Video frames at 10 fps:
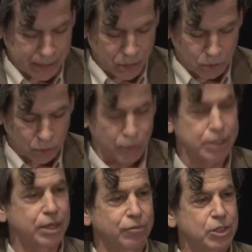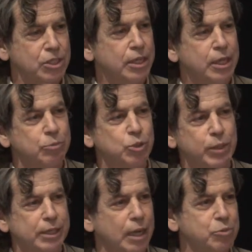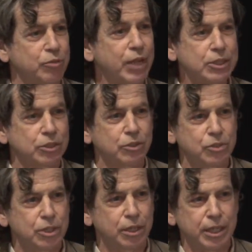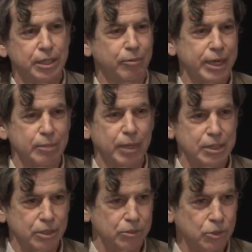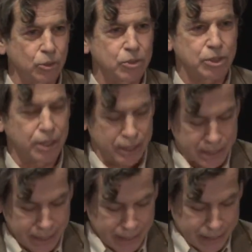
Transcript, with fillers: They don't know the difference between an observational study and a randomized control study.